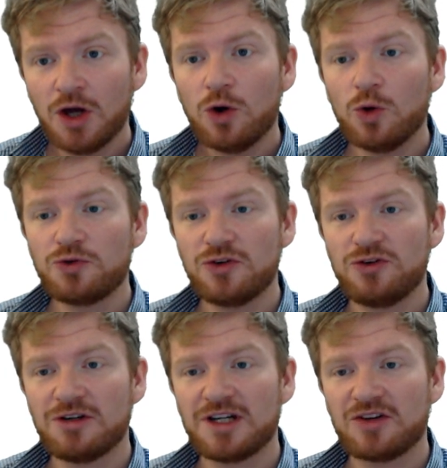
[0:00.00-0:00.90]
Also,
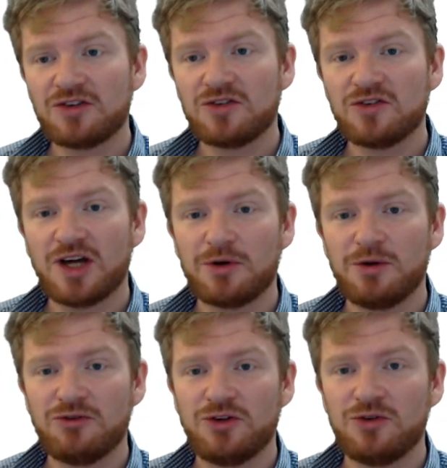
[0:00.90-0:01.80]
during lessons, I'm going to
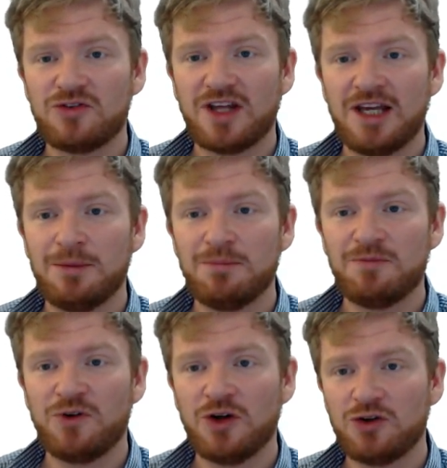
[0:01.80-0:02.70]
introduce a
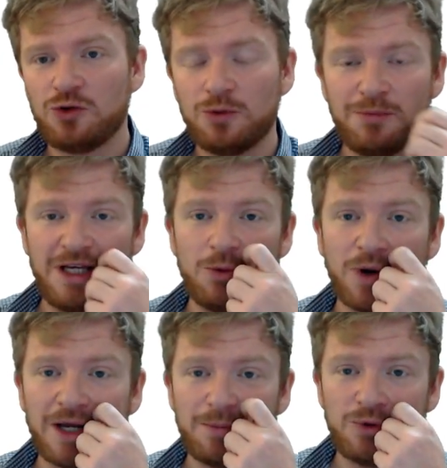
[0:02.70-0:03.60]
virtual mini
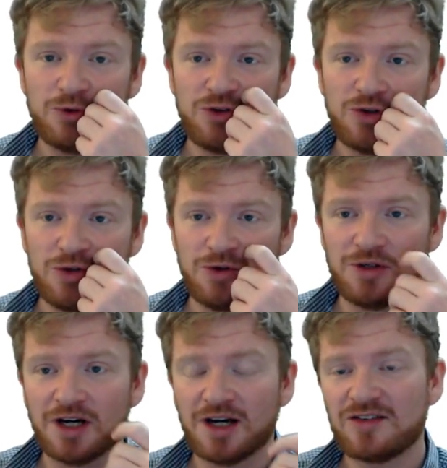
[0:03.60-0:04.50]
whiteboard to you
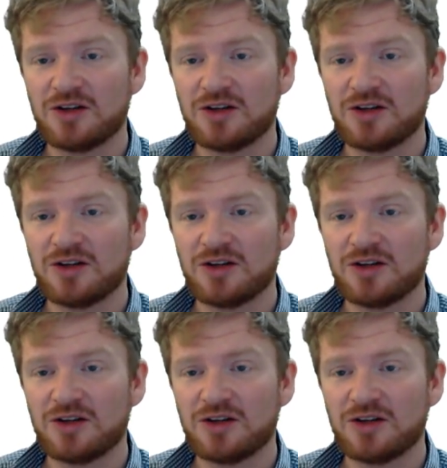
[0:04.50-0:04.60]
guys.